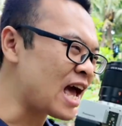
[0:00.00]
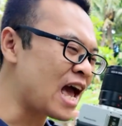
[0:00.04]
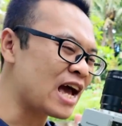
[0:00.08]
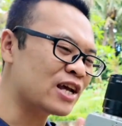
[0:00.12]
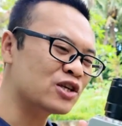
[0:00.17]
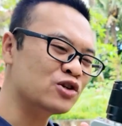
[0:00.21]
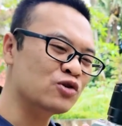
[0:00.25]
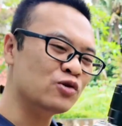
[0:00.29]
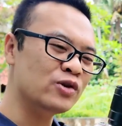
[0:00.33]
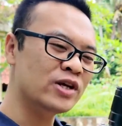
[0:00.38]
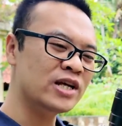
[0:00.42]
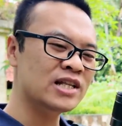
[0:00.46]

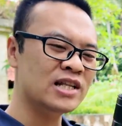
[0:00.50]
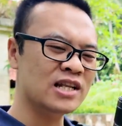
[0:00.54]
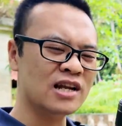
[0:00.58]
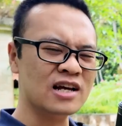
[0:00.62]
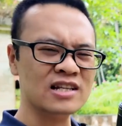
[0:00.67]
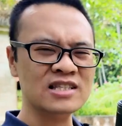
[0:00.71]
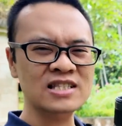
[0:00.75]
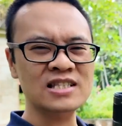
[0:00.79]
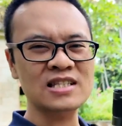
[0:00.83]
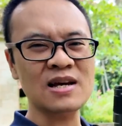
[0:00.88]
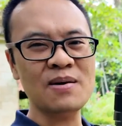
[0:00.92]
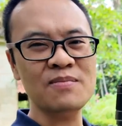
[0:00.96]
actually
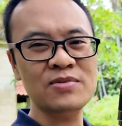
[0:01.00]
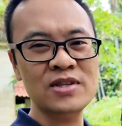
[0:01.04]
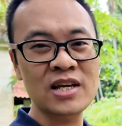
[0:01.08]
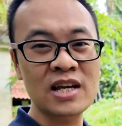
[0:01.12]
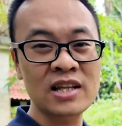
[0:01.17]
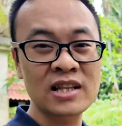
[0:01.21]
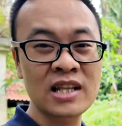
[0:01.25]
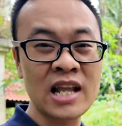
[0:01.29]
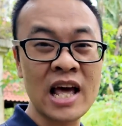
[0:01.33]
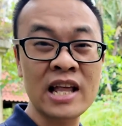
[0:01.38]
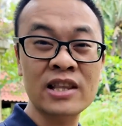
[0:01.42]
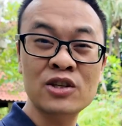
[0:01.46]
not
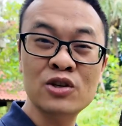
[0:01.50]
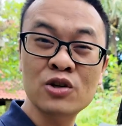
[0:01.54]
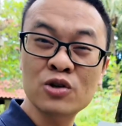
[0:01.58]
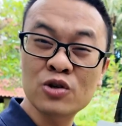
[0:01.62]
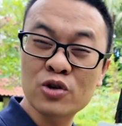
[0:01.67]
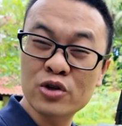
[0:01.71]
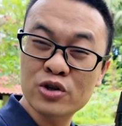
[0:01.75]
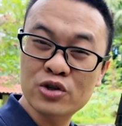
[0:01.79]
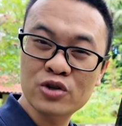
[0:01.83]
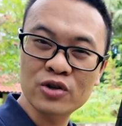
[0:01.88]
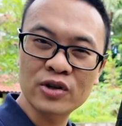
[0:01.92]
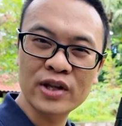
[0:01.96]
something that you
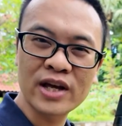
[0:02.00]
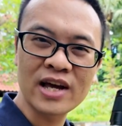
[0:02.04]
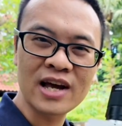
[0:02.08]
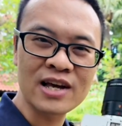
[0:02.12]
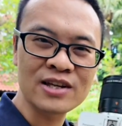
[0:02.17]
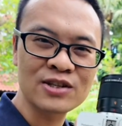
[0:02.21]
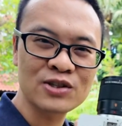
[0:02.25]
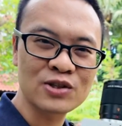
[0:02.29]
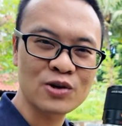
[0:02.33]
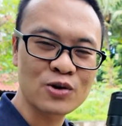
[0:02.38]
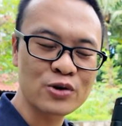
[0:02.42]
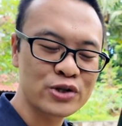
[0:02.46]
usually
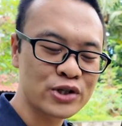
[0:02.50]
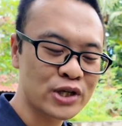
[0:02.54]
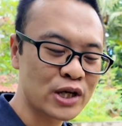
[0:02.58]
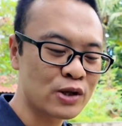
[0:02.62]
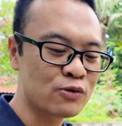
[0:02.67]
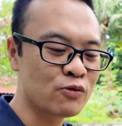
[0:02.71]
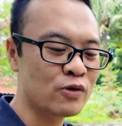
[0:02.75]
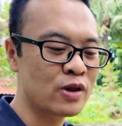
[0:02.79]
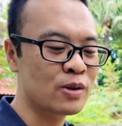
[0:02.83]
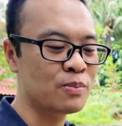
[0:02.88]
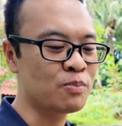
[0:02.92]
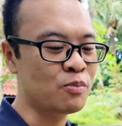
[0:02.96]

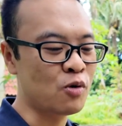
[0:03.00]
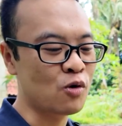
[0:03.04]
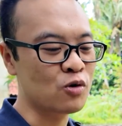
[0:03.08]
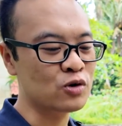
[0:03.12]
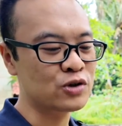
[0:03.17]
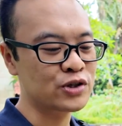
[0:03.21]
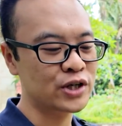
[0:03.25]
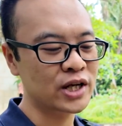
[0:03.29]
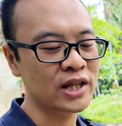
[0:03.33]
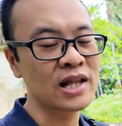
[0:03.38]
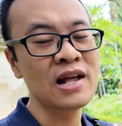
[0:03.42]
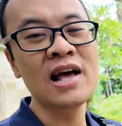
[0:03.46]
associate with
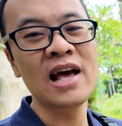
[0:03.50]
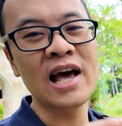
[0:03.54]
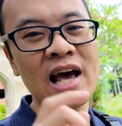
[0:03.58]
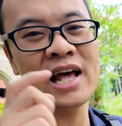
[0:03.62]
portrait,